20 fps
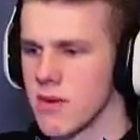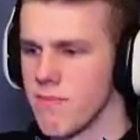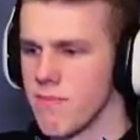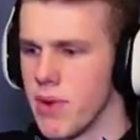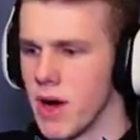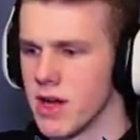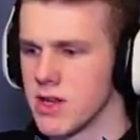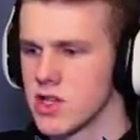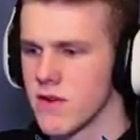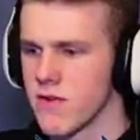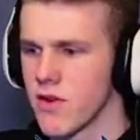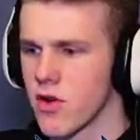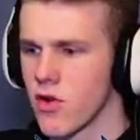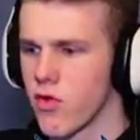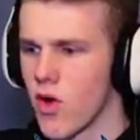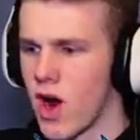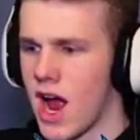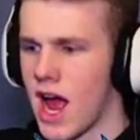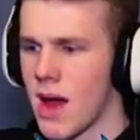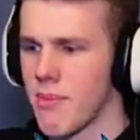a bunch of
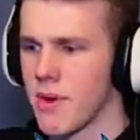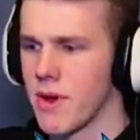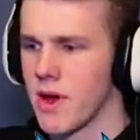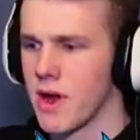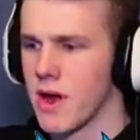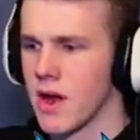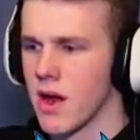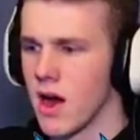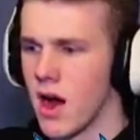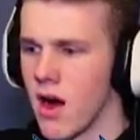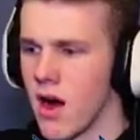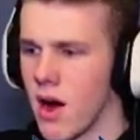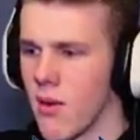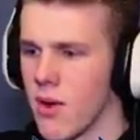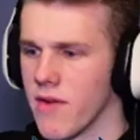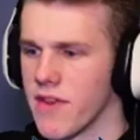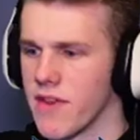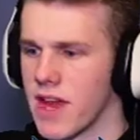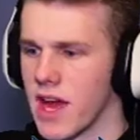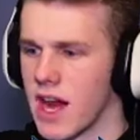crap. All right,
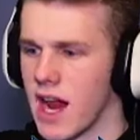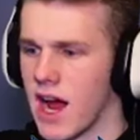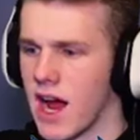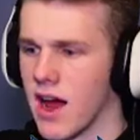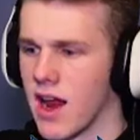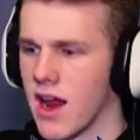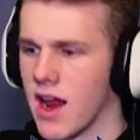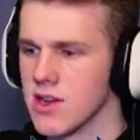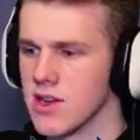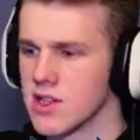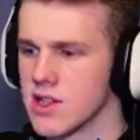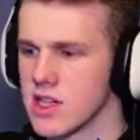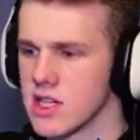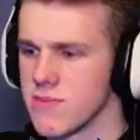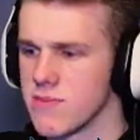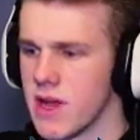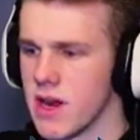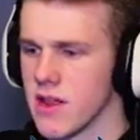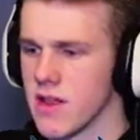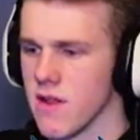we have to get out. And I just
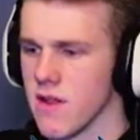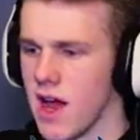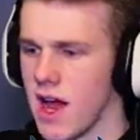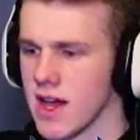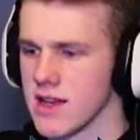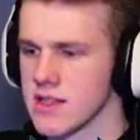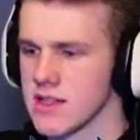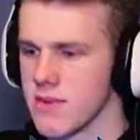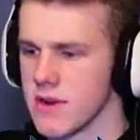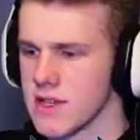expended the last